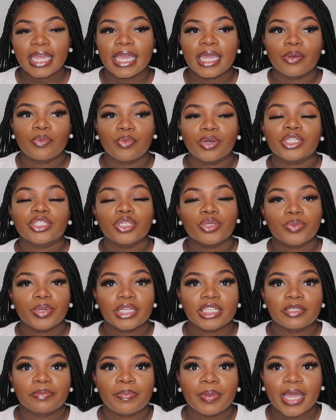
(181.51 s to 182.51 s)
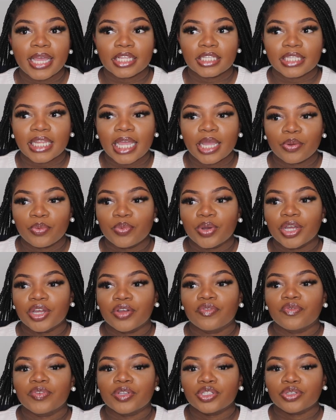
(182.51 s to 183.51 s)
and what to expect, like
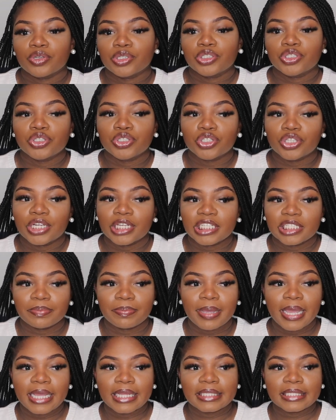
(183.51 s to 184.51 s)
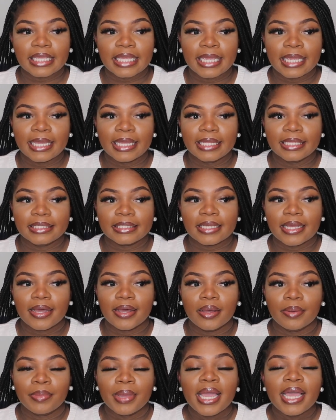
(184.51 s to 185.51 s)
what results you should expect, and
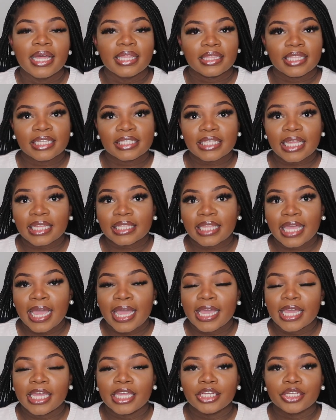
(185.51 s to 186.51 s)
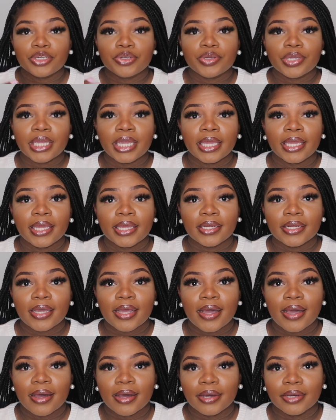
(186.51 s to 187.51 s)
things like that. And you
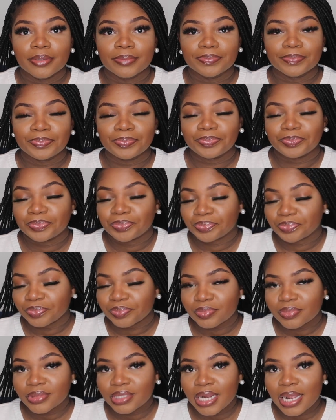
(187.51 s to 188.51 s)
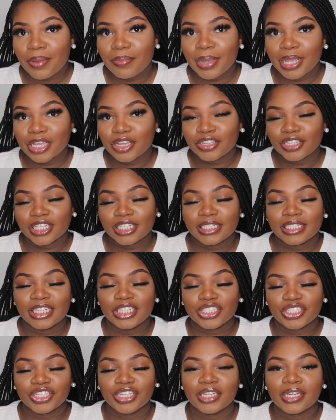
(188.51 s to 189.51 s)
can make your
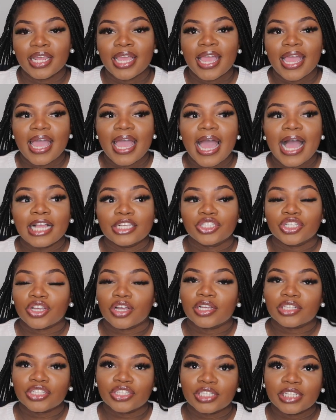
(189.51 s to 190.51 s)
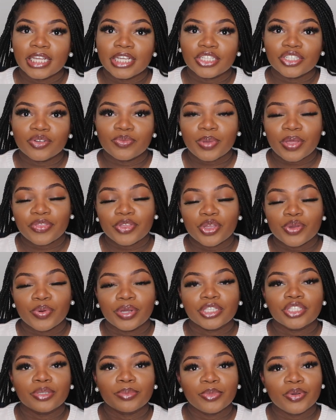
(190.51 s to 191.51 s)
decision at your consultation whether you
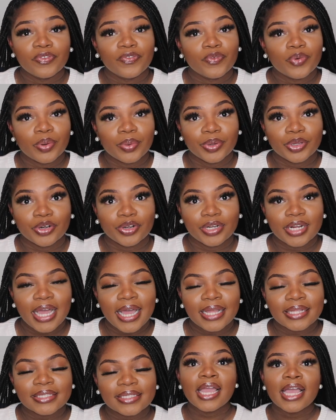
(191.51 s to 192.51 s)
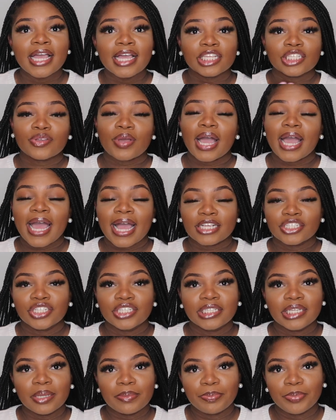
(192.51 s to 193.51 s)
want to move forward or not. So I
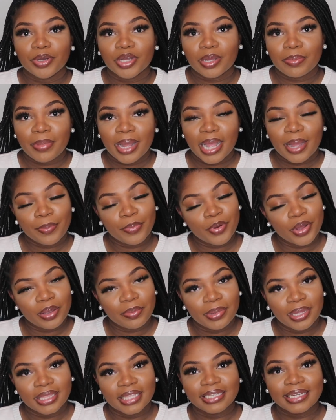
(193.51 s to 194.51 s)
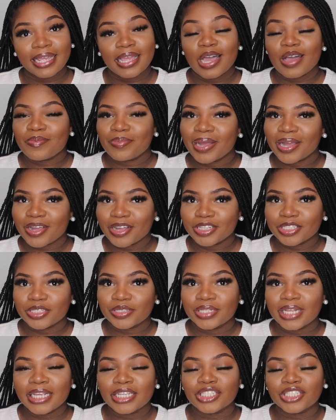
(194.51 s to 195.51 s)
actually did book my appointment the day of my
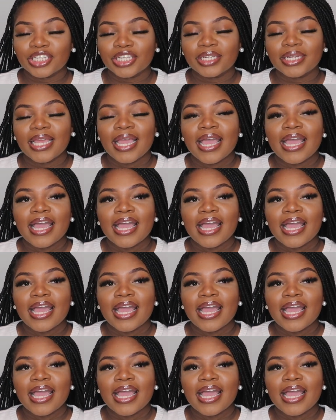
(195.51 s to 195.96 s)
consultation.